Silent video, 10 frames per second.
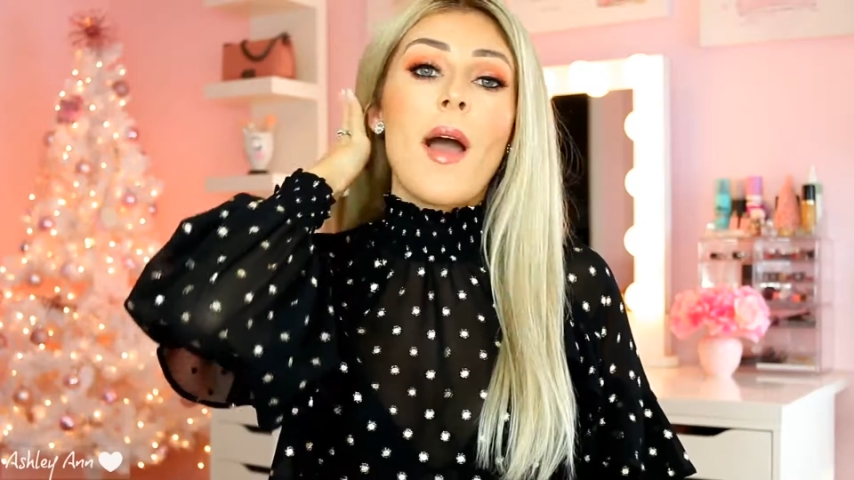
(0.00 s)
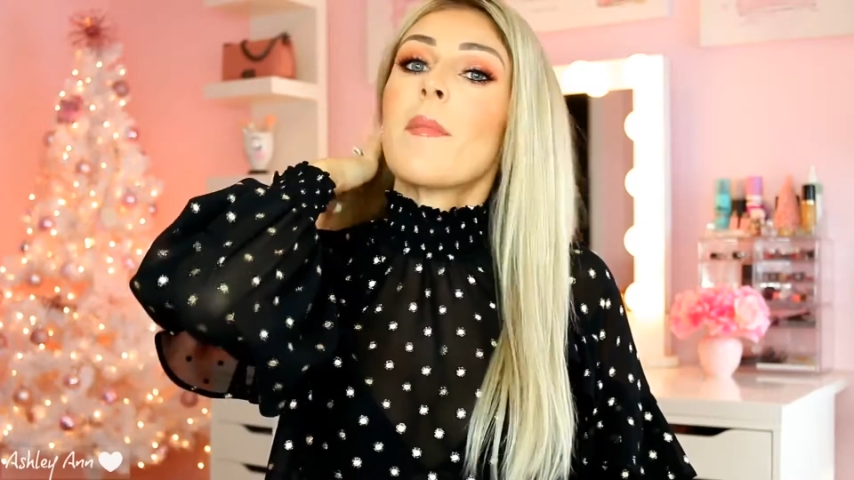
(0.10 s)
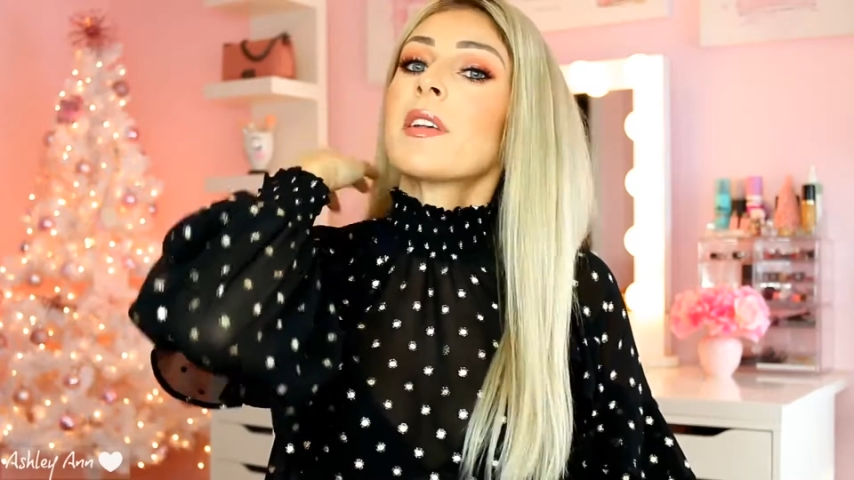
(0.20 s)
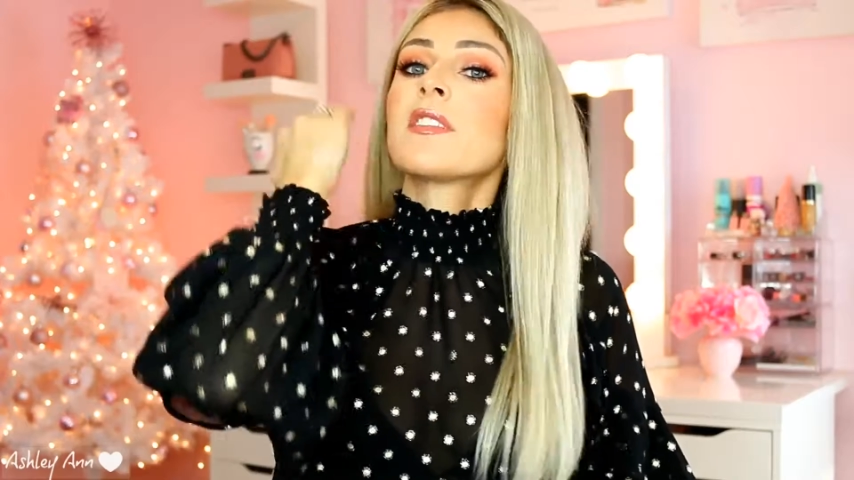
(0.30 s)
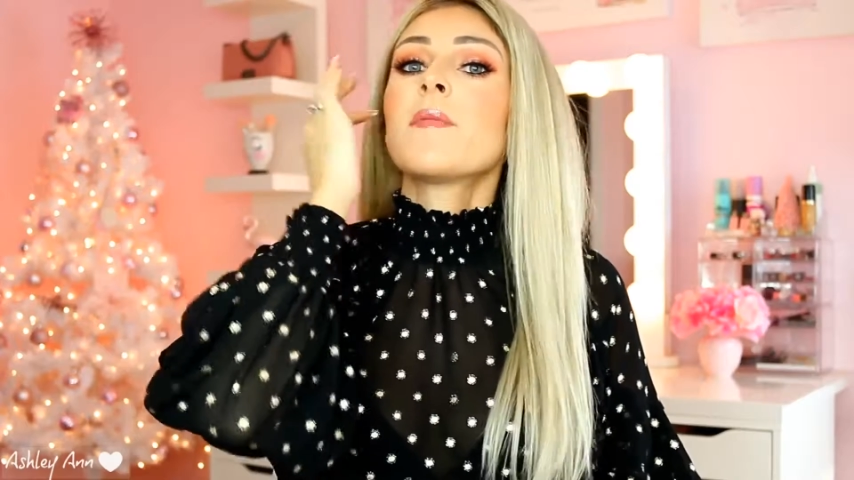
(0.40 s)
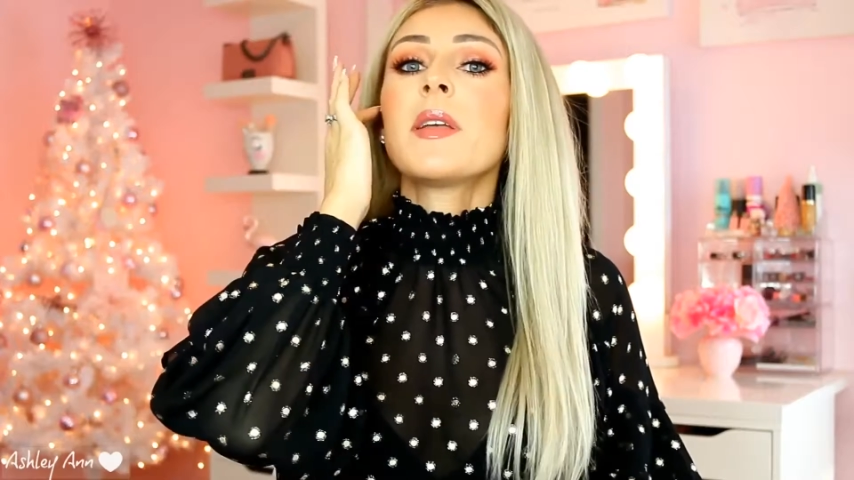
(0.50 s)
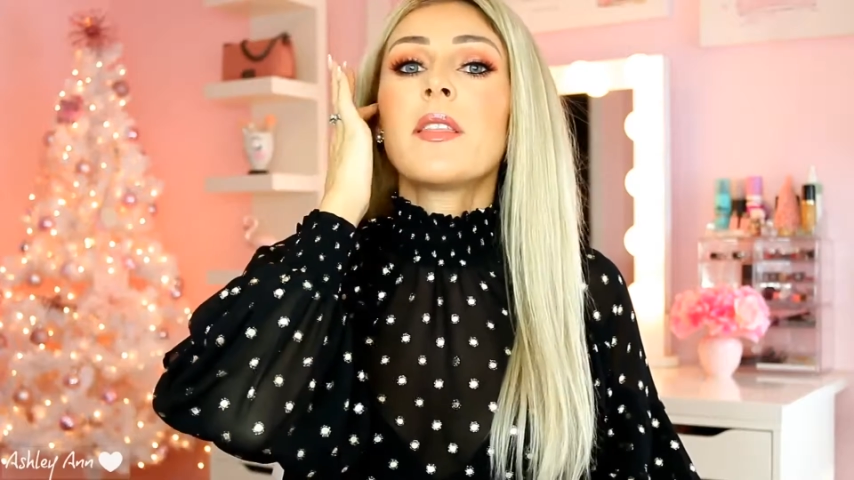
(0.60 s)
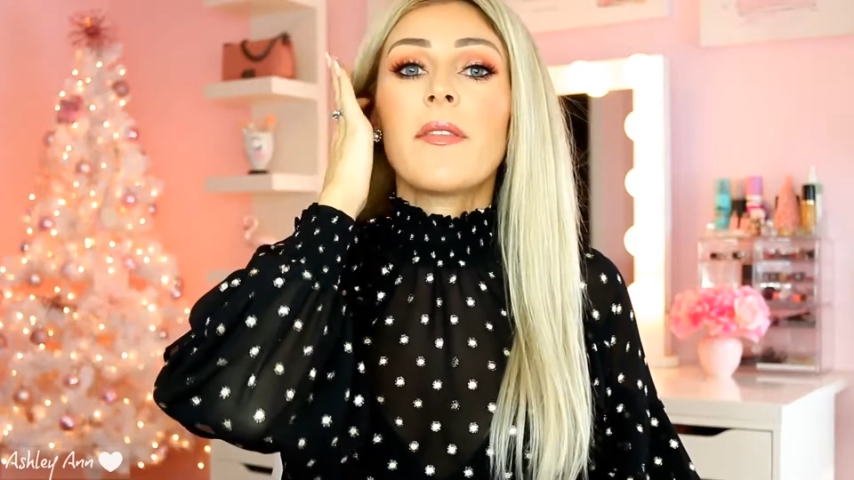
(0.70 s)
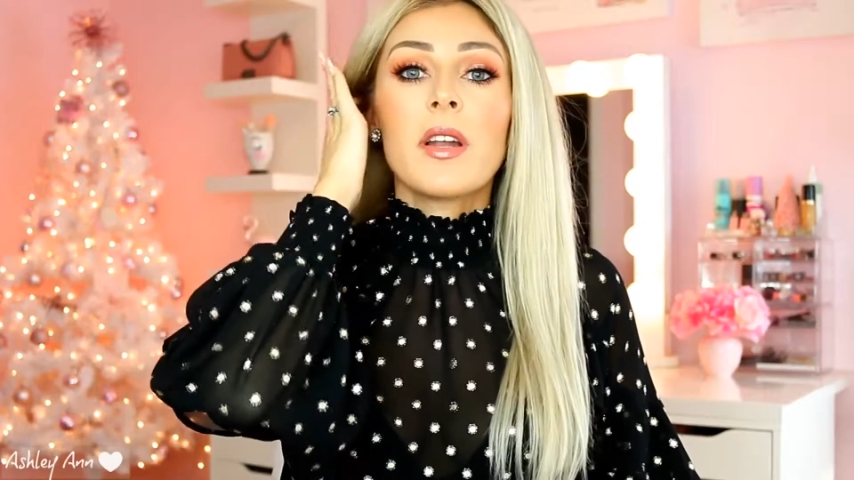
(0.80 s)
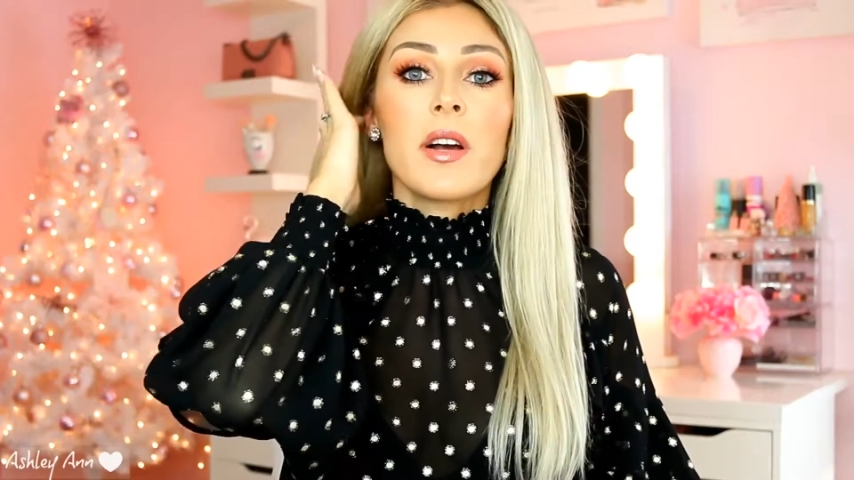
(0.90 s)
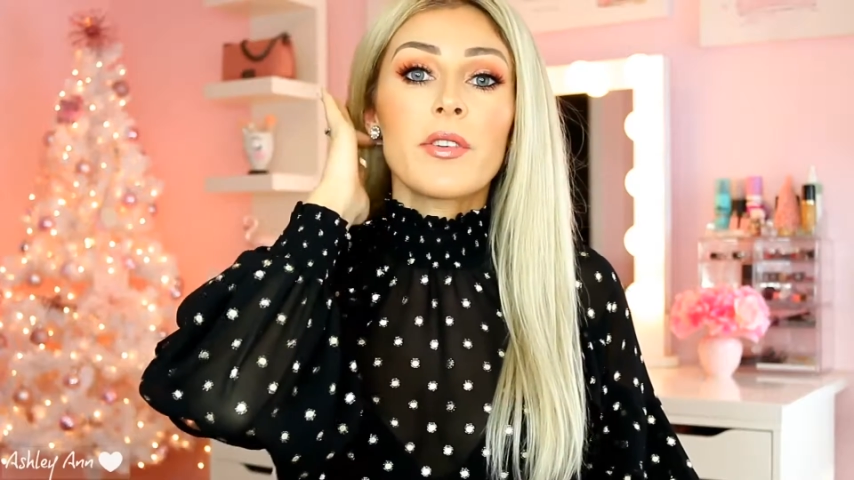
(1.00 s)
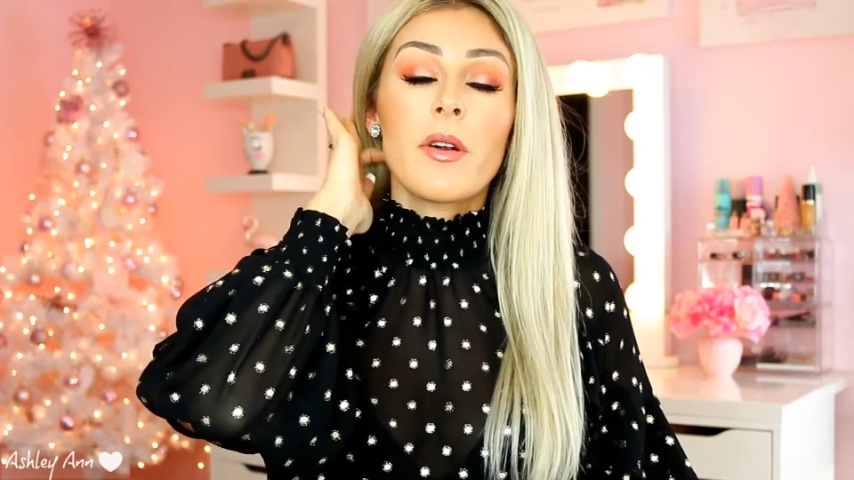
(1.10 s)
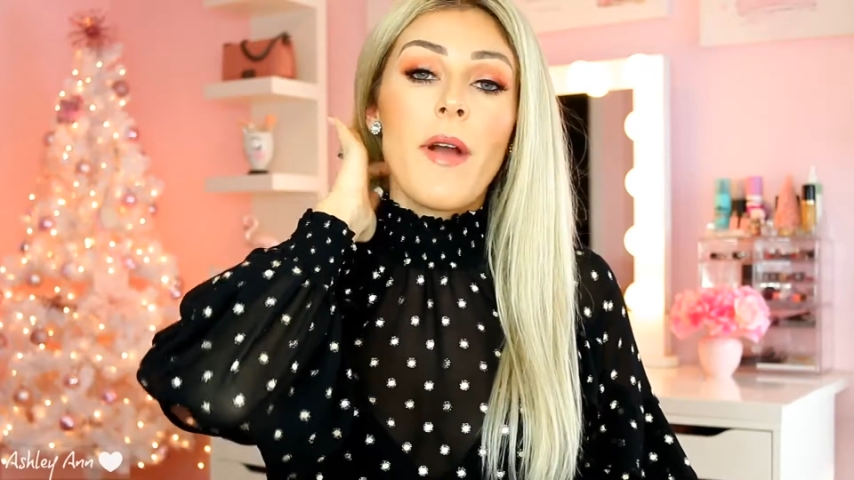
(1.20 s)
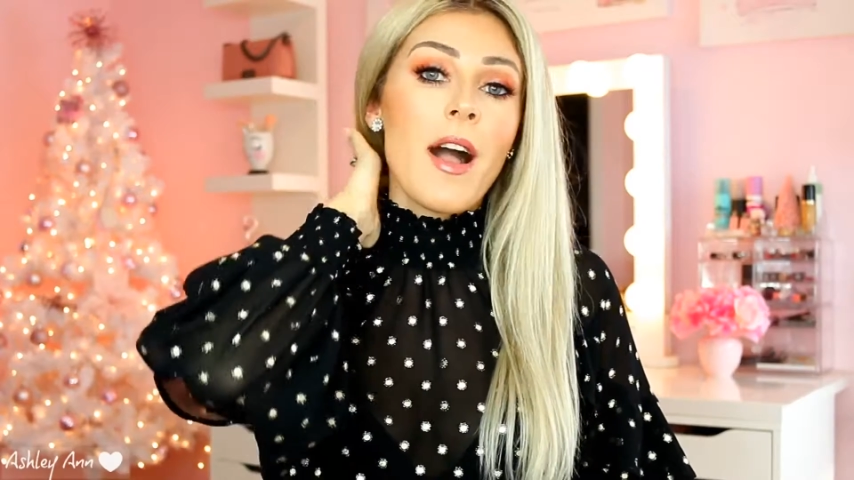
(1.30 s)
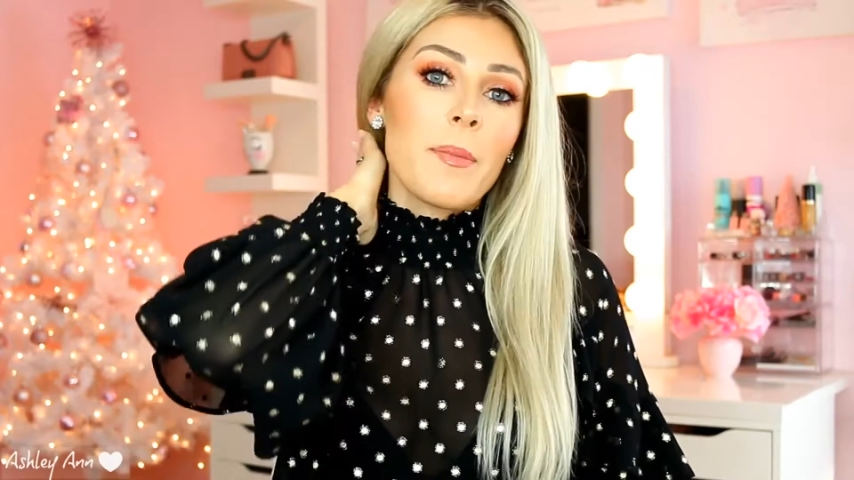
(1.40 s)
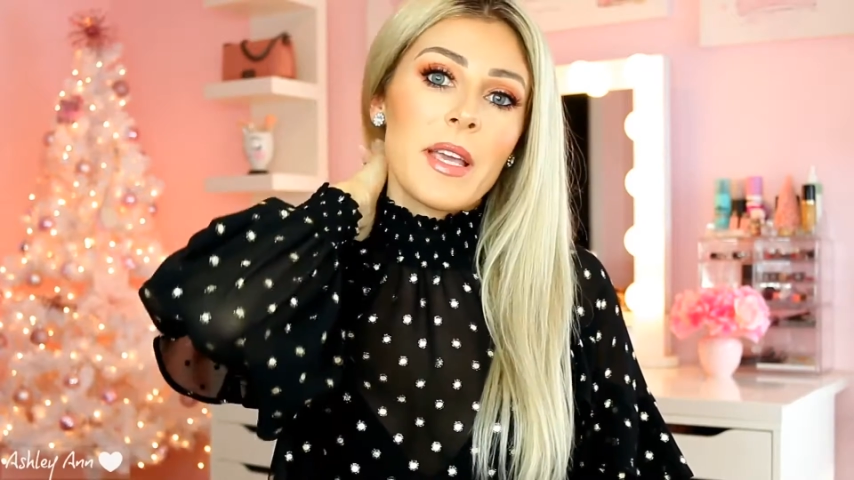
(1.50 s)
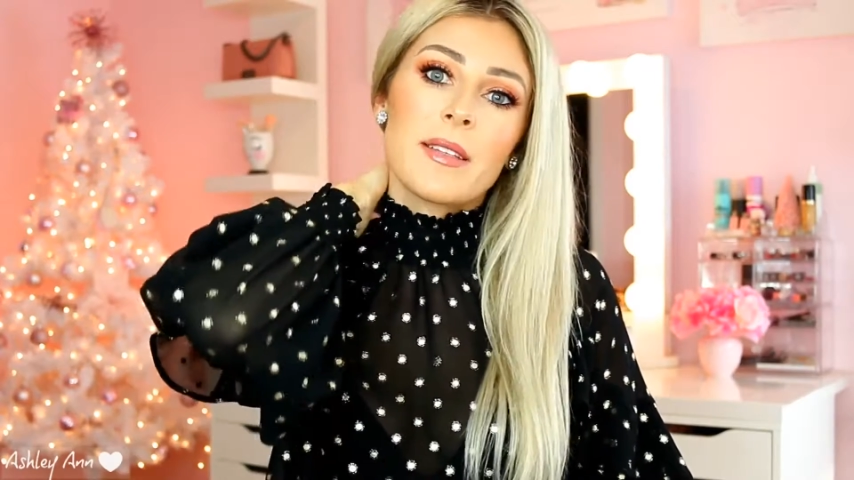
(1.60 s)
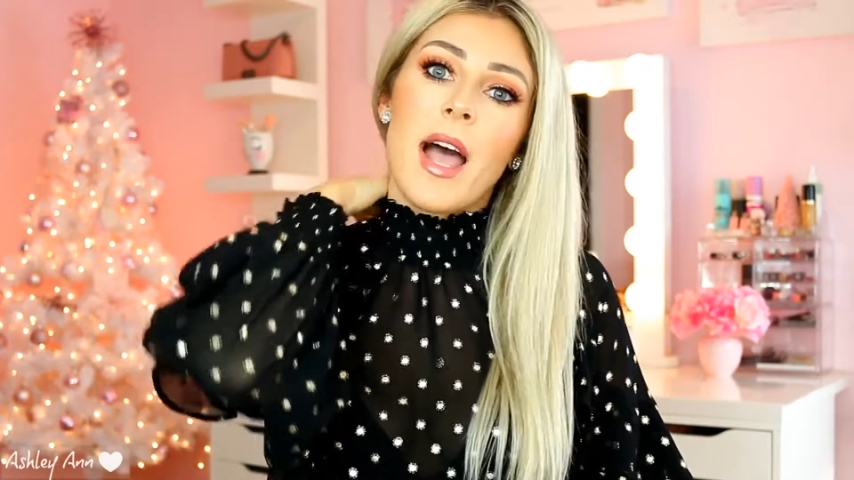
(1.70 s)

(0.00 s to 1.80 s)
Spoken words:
I must have been living under a rock because